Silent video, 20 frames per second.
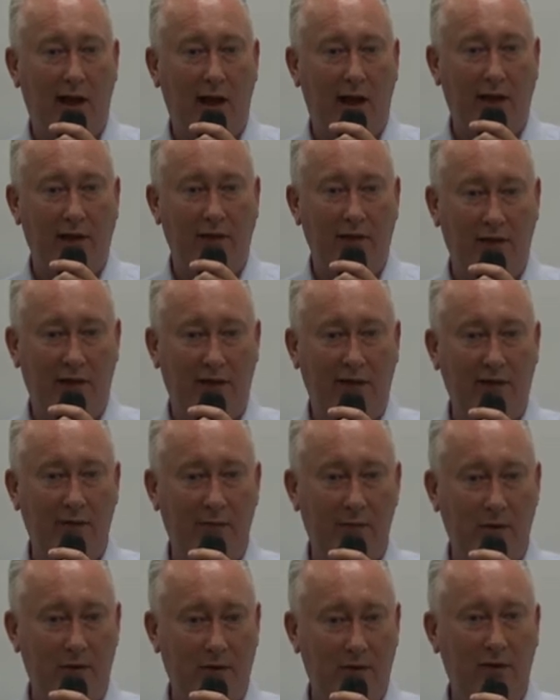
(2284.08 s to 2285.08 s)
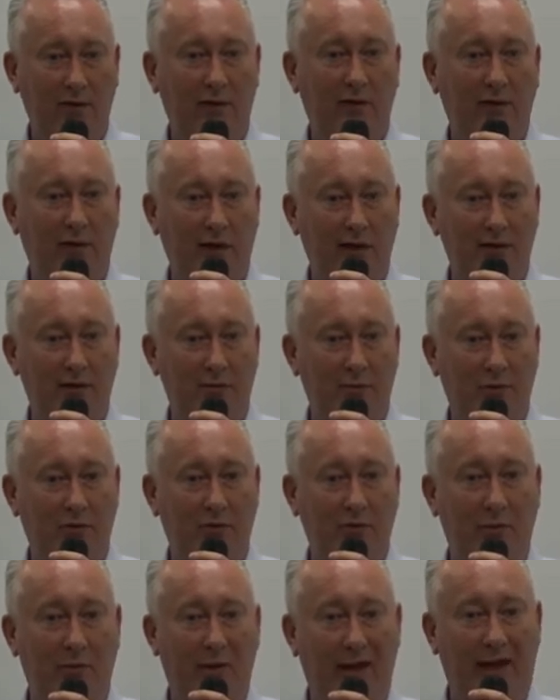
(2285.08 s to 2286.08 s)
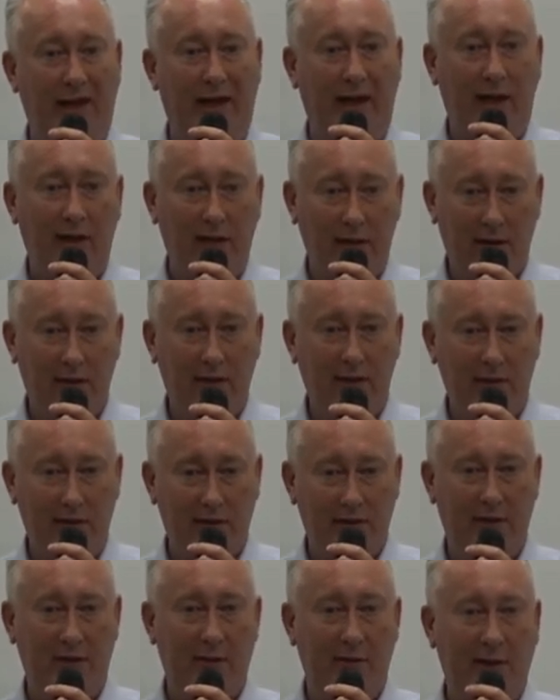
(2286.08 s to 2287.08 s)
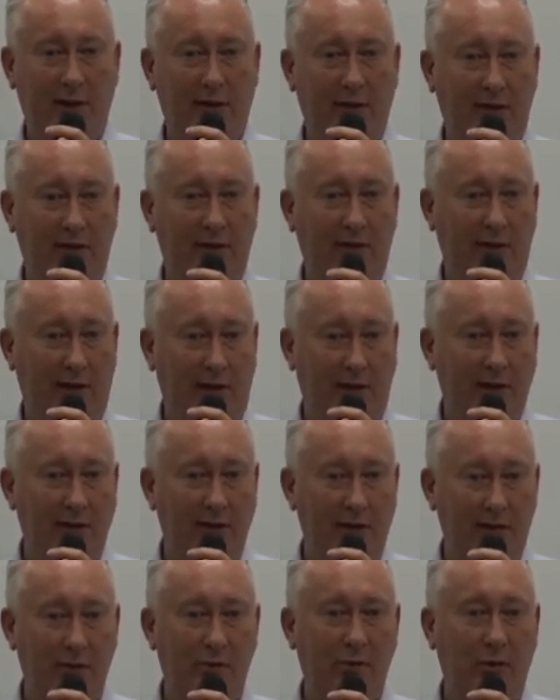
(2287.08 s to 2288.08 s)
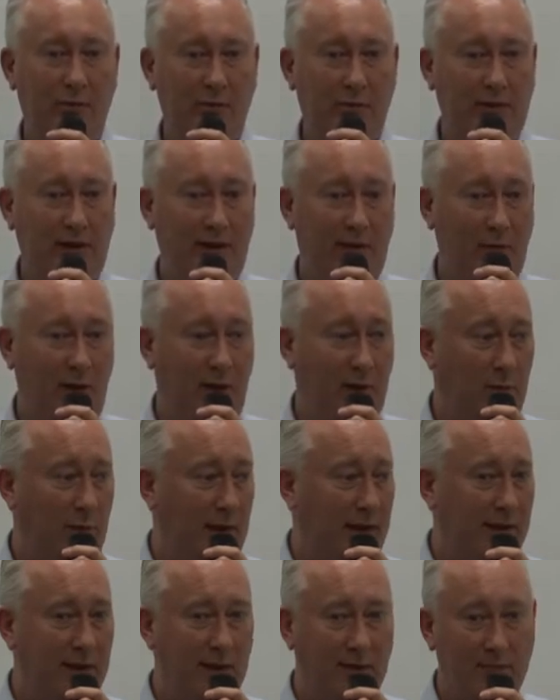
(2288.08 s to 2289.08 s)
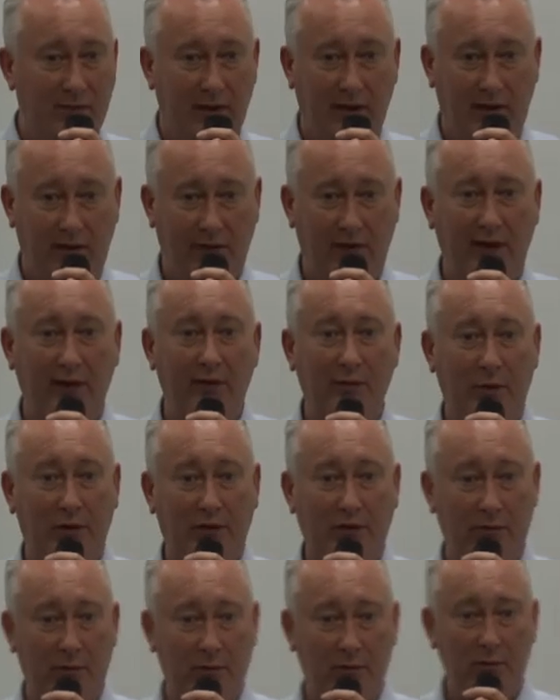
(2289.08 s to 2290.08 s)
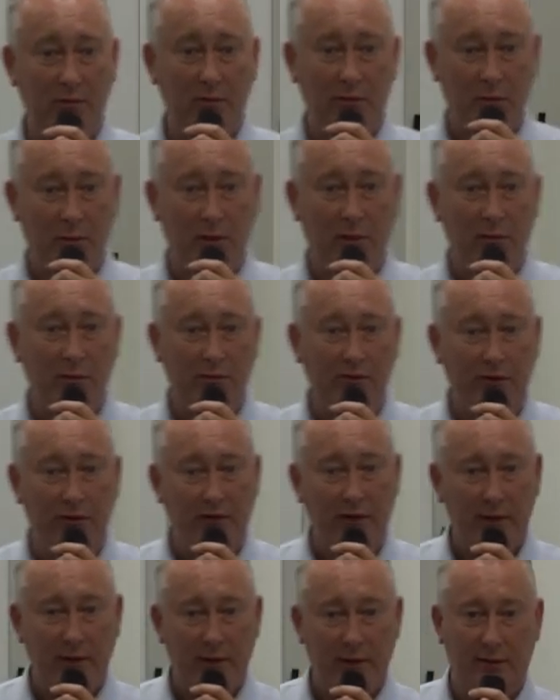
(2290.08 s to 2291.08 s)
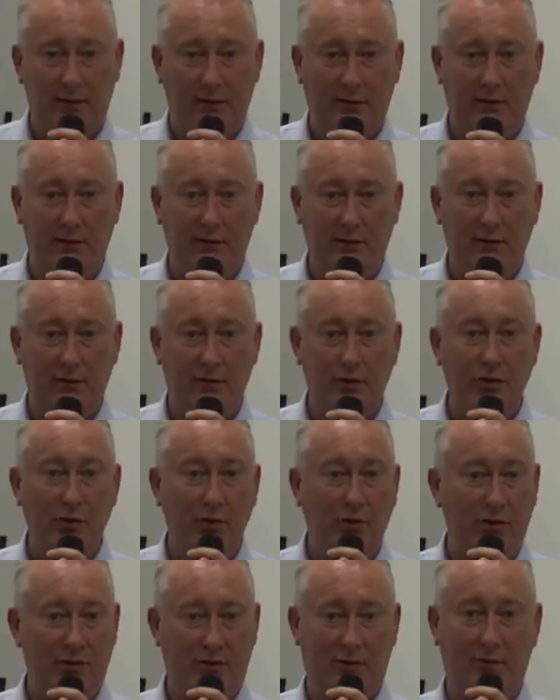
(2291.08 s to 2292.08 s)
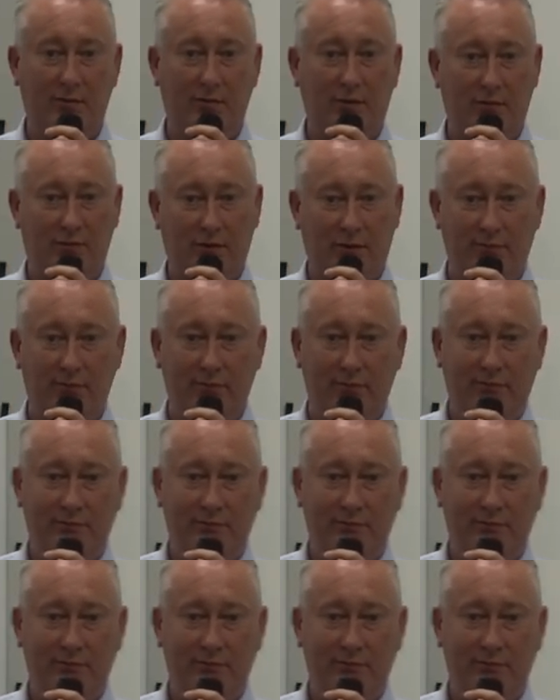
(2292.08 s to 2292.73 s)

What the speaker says: a feasible or consentable repair to EQC on a property where we don't believe that's possible, we will review it. Not a problem.